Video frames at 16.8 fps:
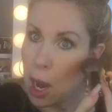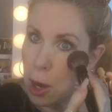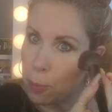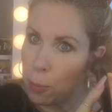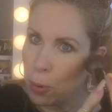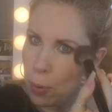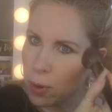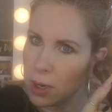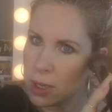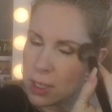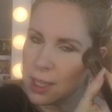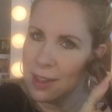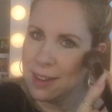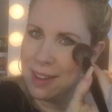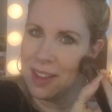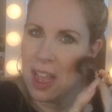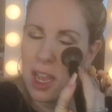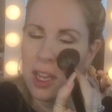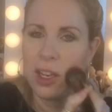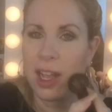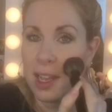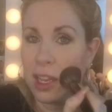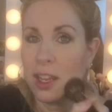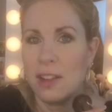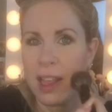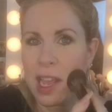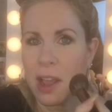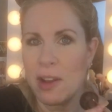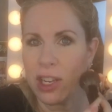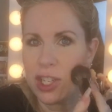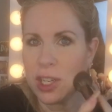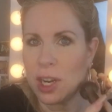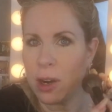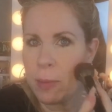pores. Not you like how I
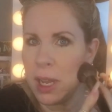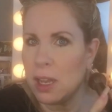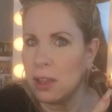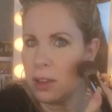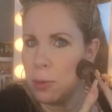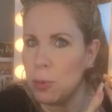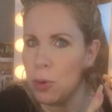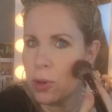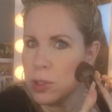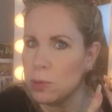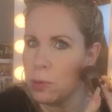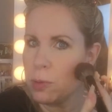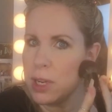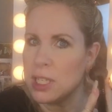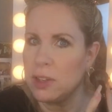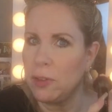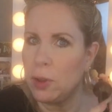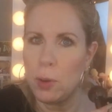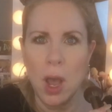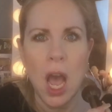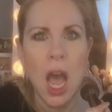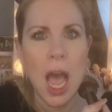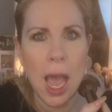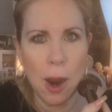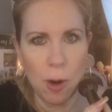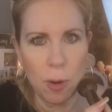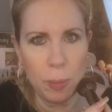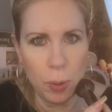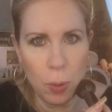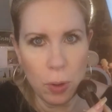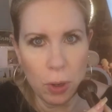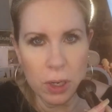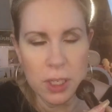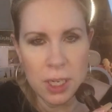share my ugly pores with the rest of you. Our
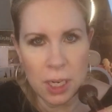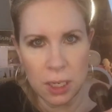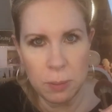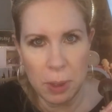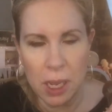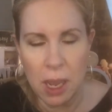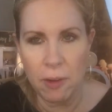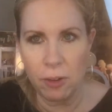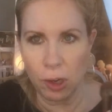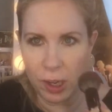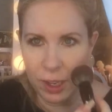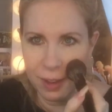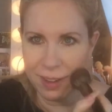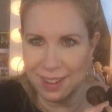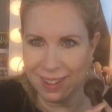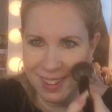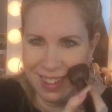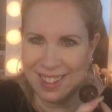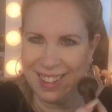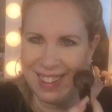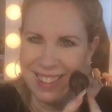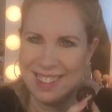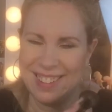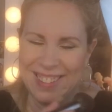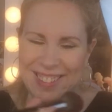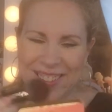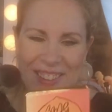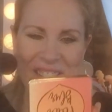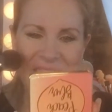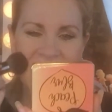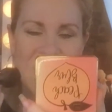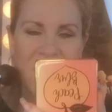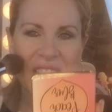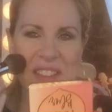pores need to be covered.
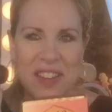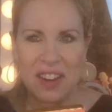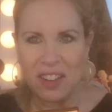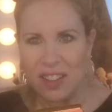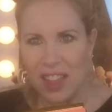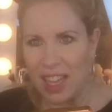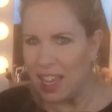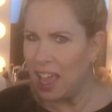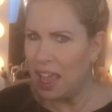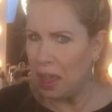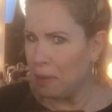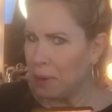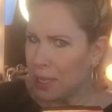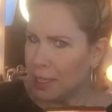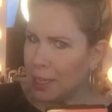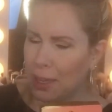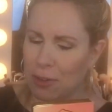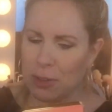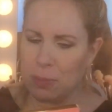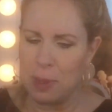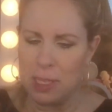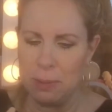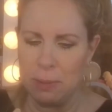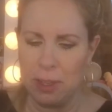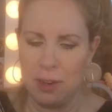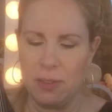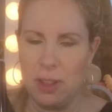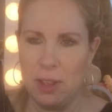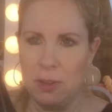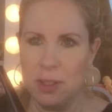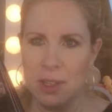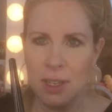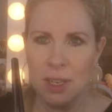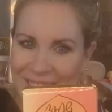You're like, hey, I'm not taking responsibility for this.
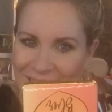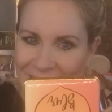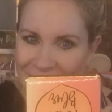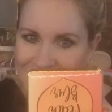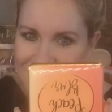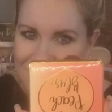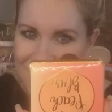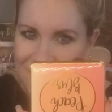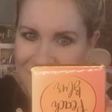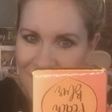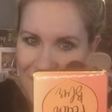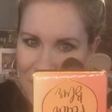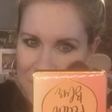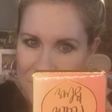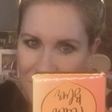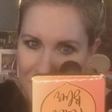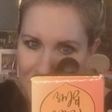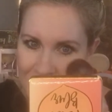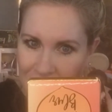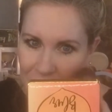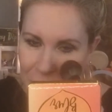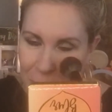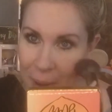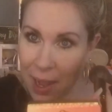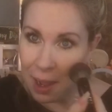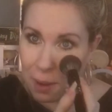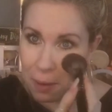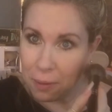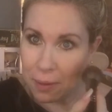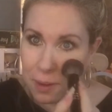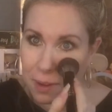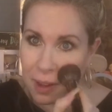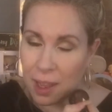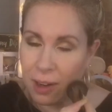I mean, wow.
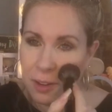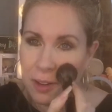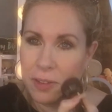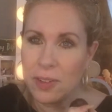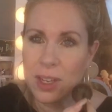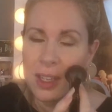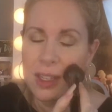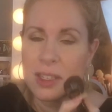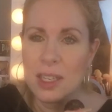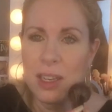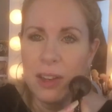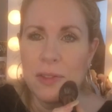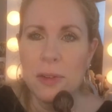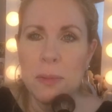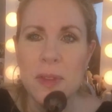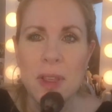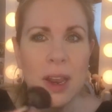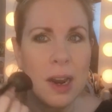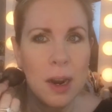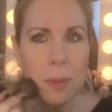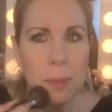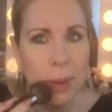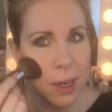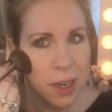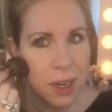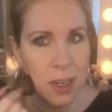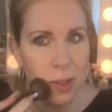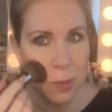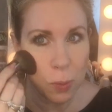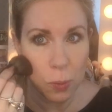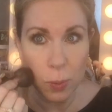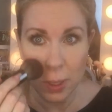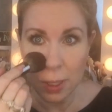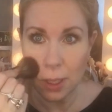I don't know if you can see it from there, but it is
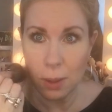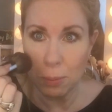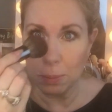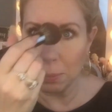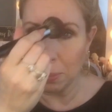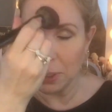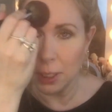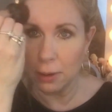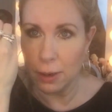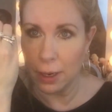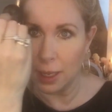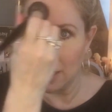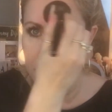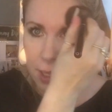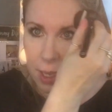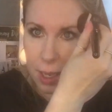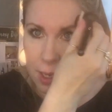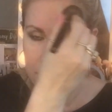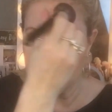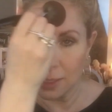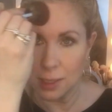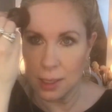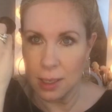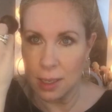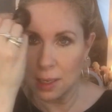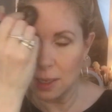really blurring things.